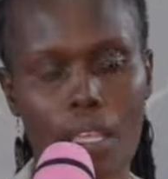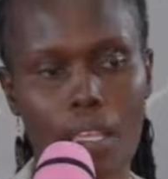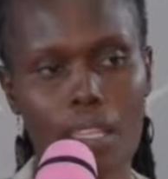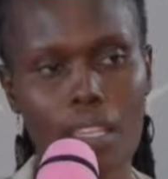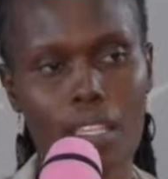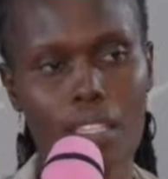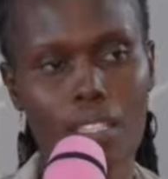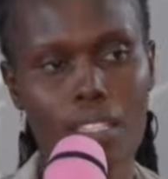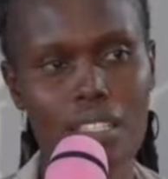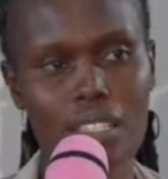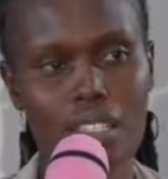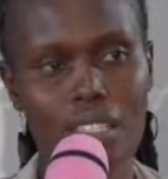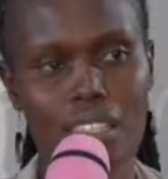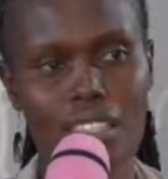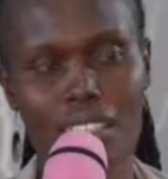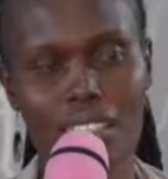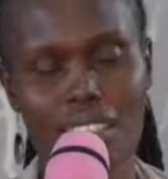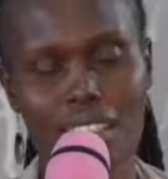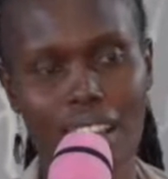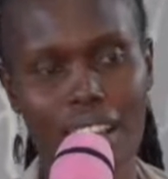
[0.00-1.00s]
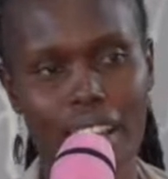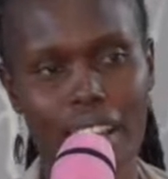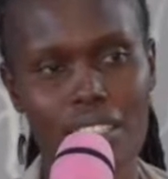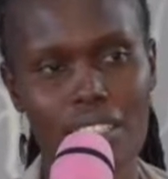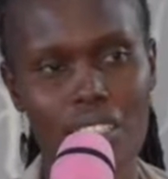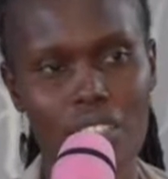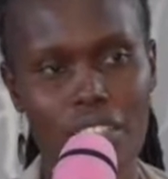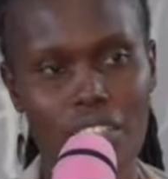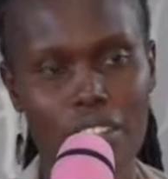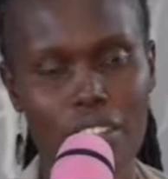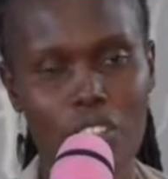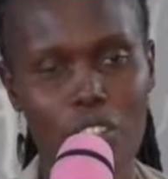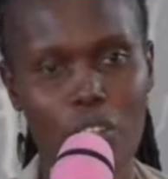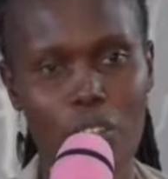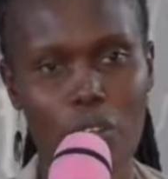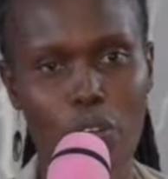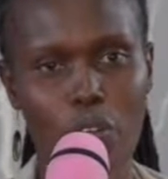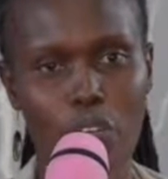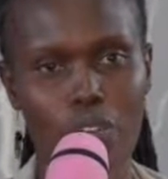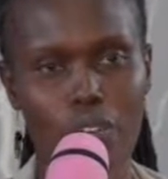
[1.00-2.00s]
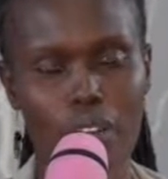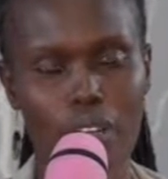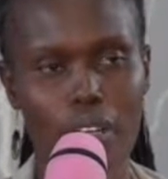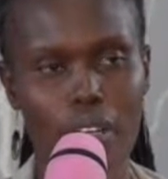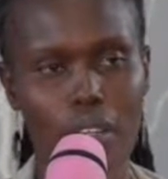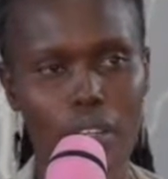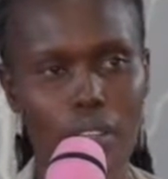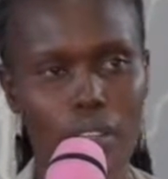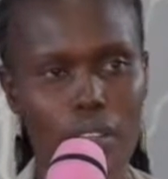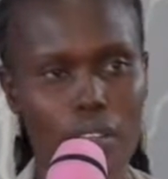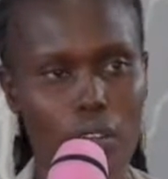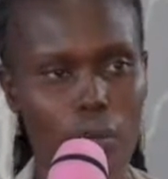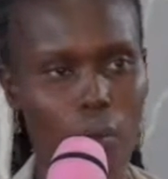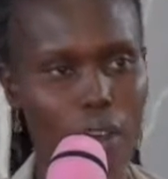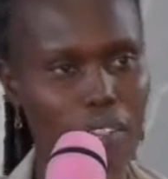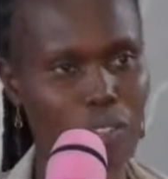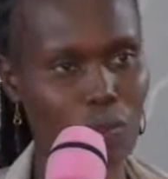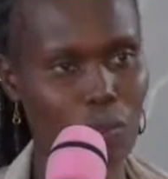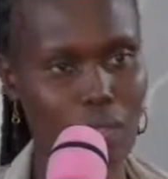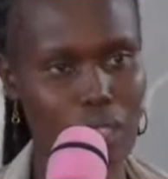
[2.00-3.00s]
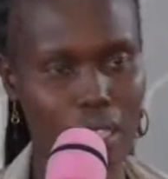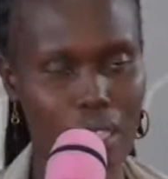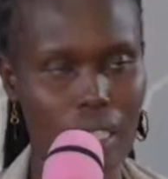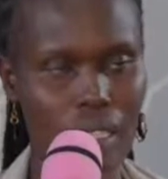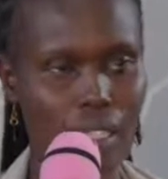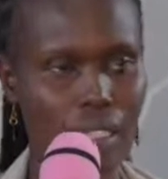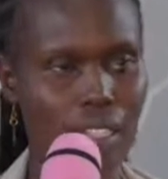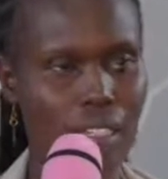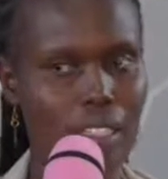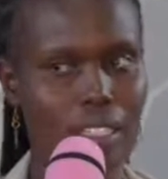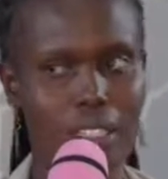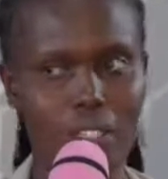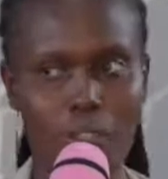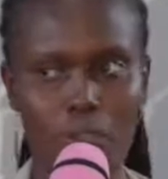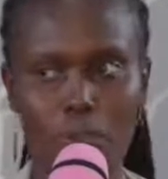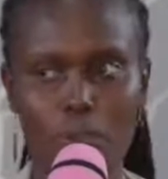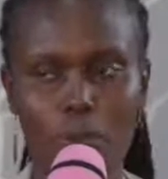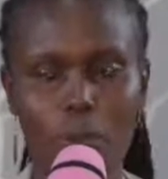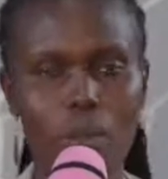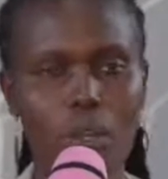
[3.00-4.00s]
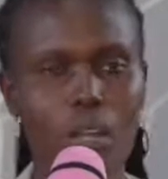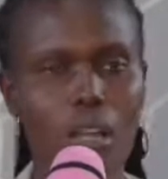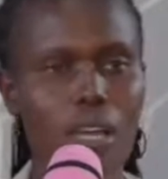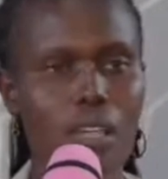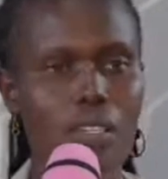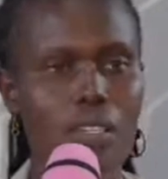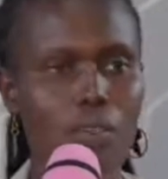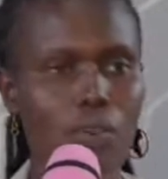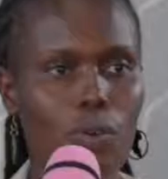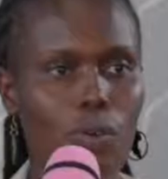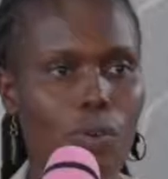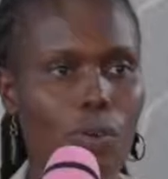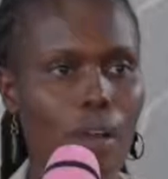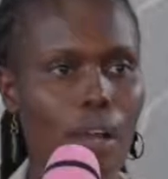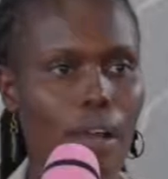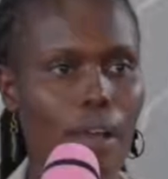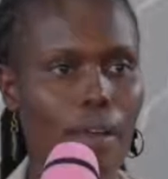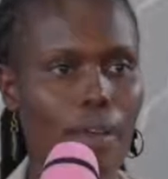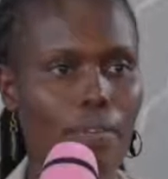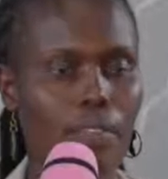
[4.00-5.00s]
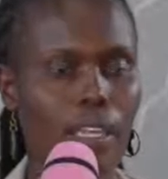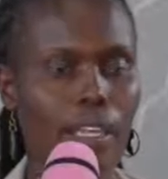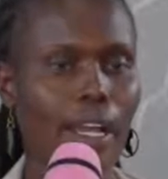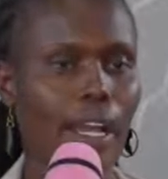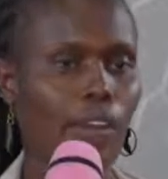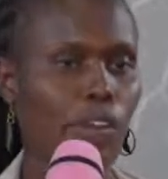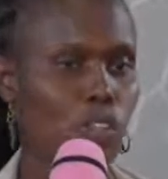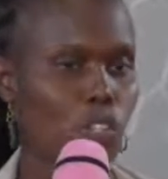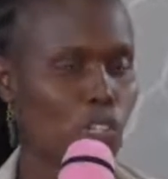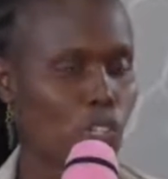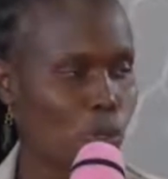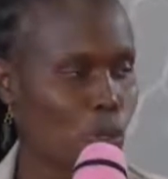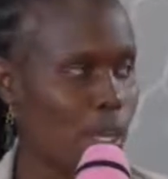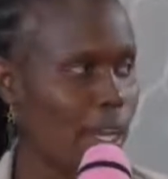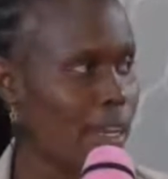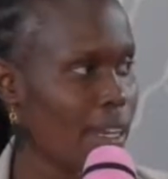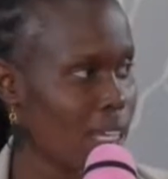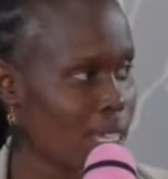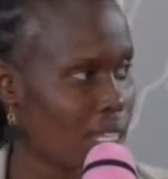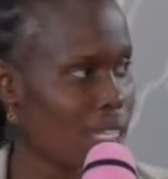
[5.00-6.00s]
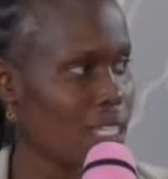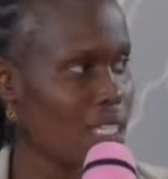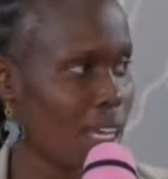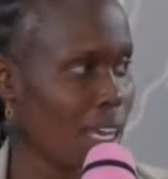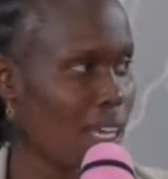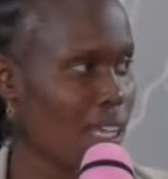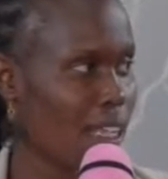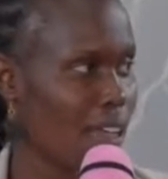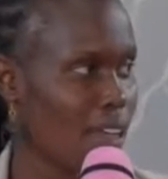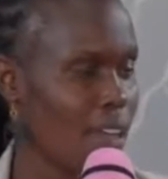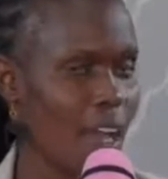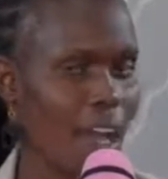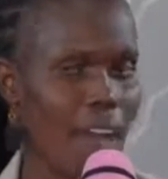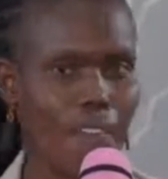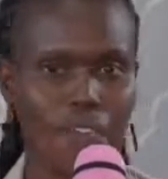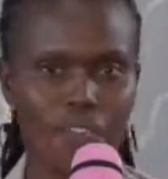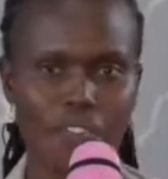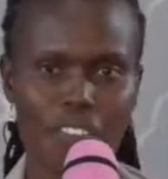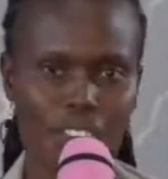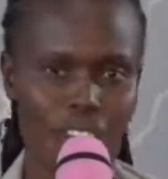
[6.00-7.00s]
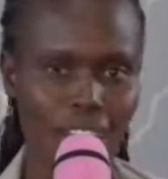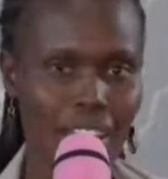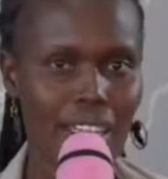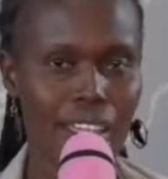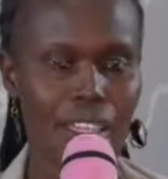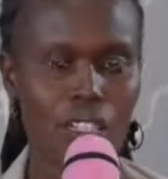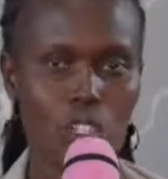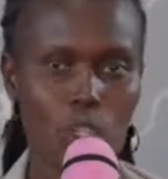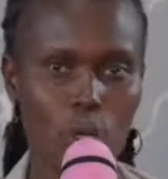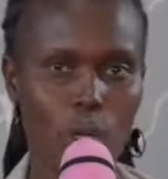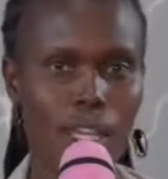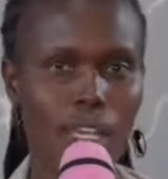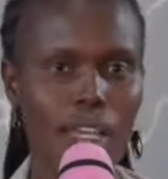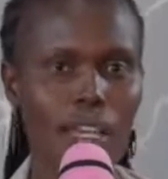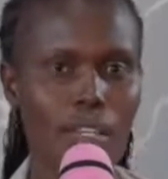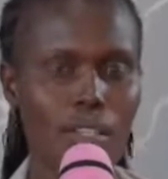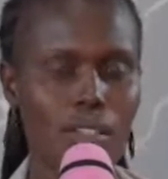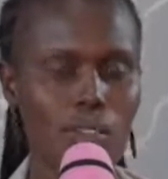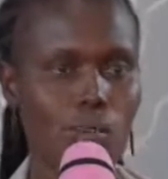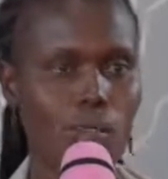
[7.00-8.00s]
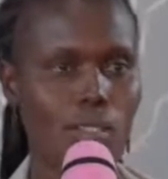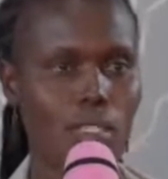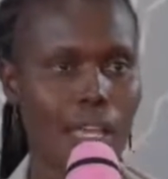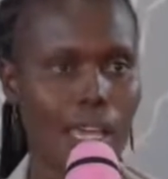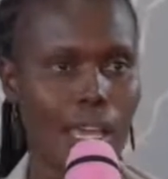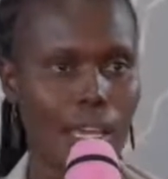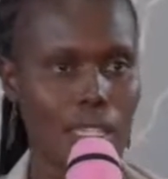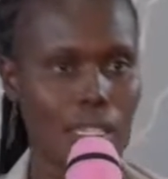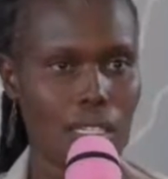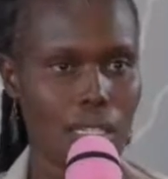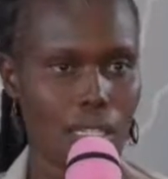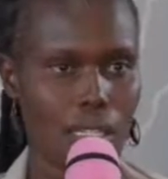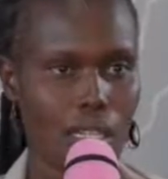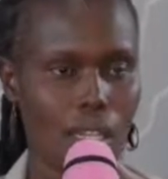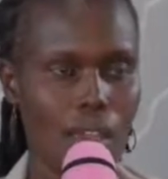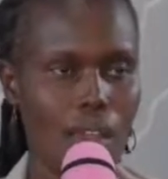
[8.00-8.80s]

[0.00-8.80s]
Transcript: this younger generation of the ones who are still dating, so they cannot tolerate each other. A very intolerant society.